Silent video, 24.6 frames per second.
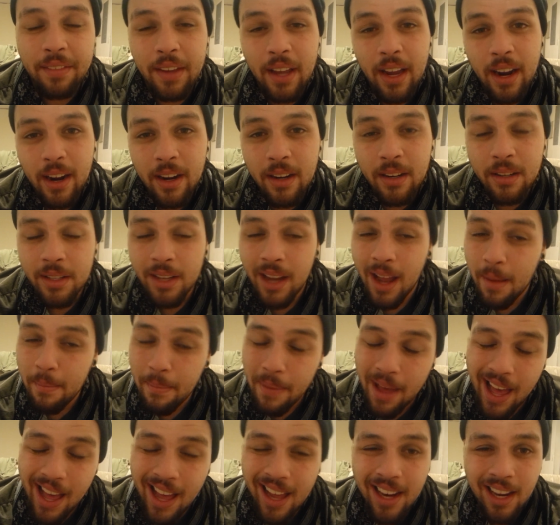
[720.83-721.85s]
yards, not
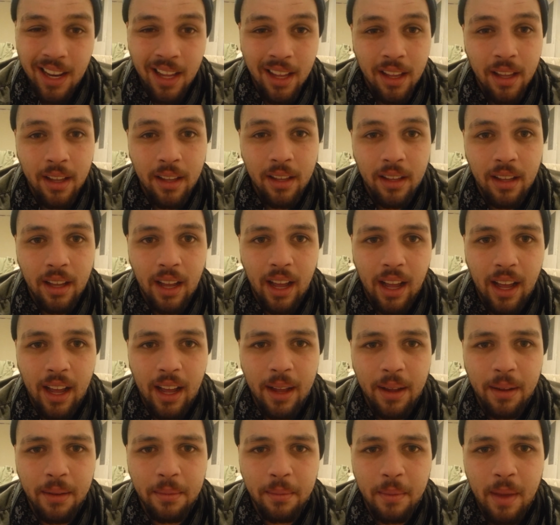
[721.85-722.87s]
bad,
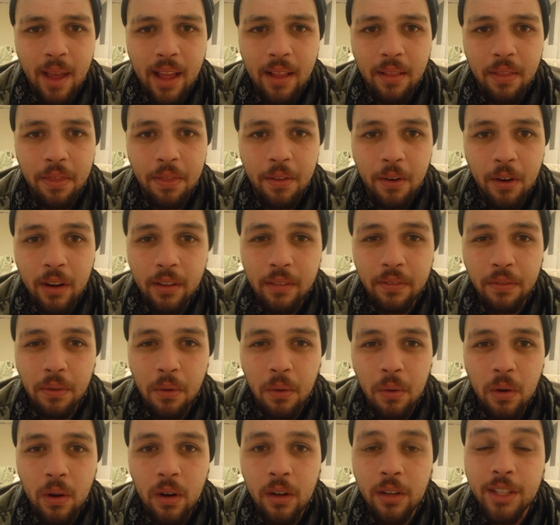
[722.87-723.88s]
and
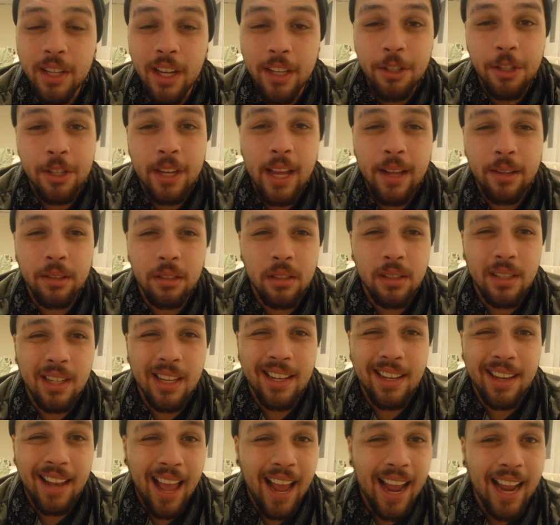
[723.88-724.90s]
34 touchdowns to
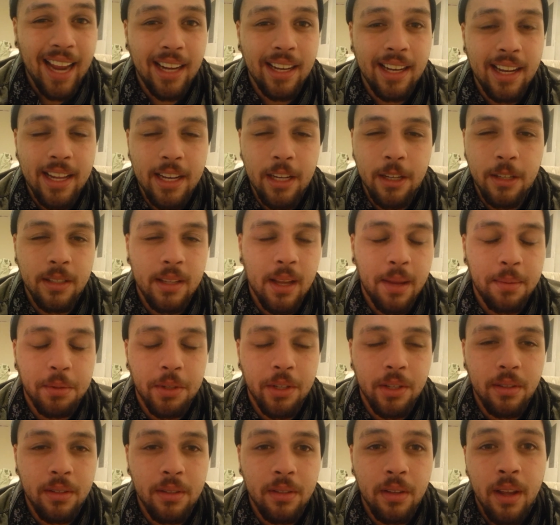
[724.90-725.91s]
9
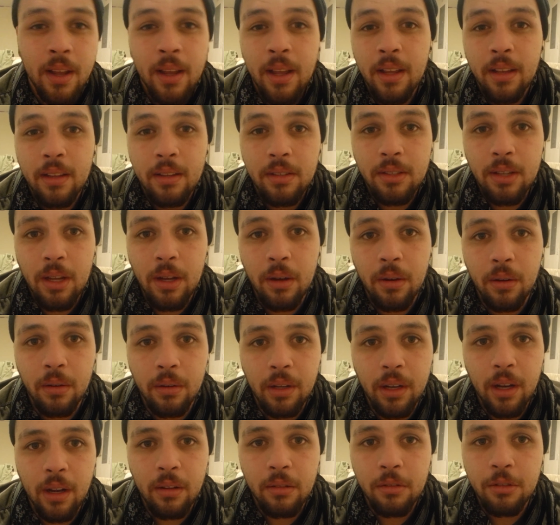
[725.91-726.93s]
interceptions.
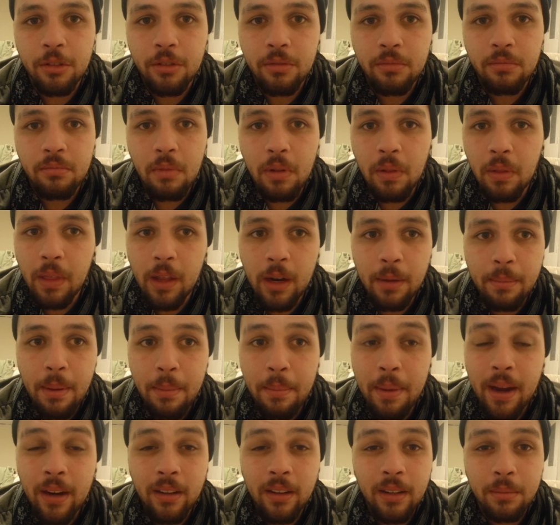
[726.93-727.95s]
So, a little bit
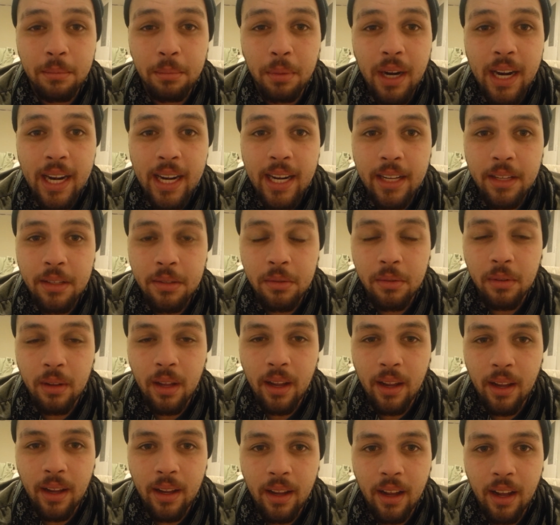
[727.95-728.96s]
better than Brady's
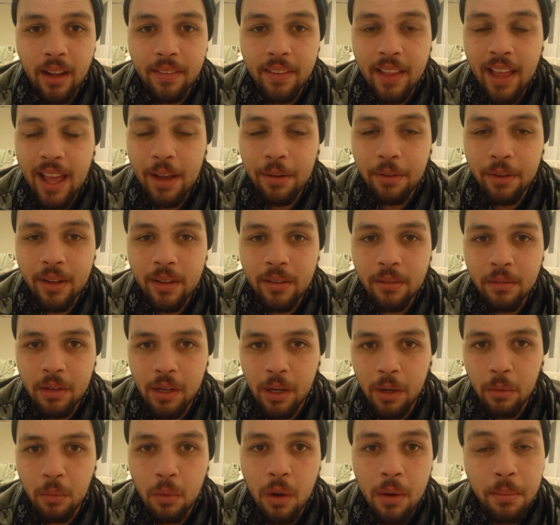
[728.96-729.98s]
on that one.
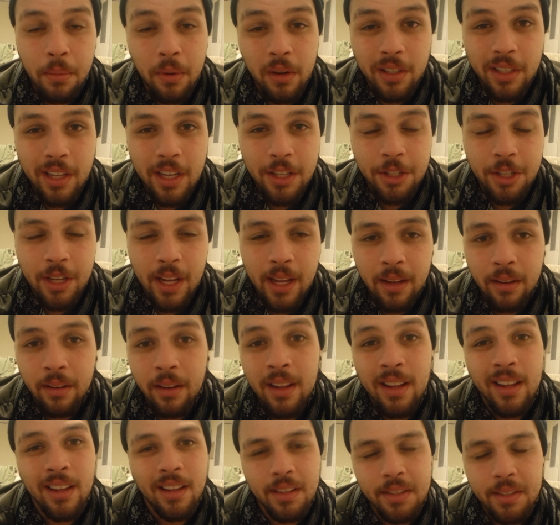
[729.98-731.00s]
1 more
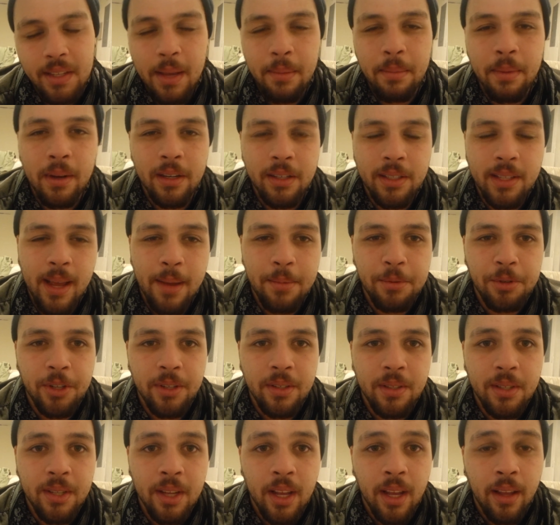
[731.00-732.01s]
touchdown, same
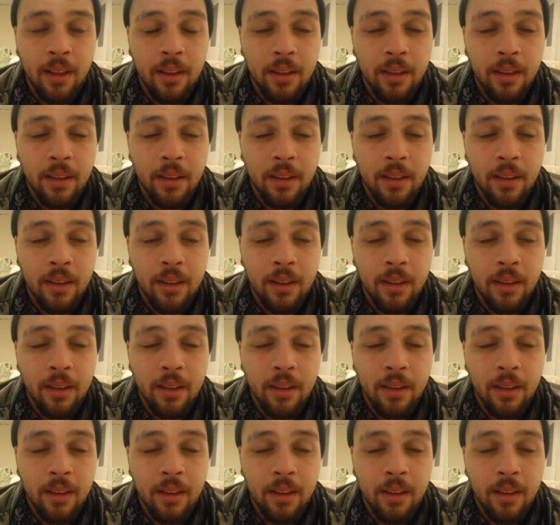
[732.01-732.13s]
interceptions.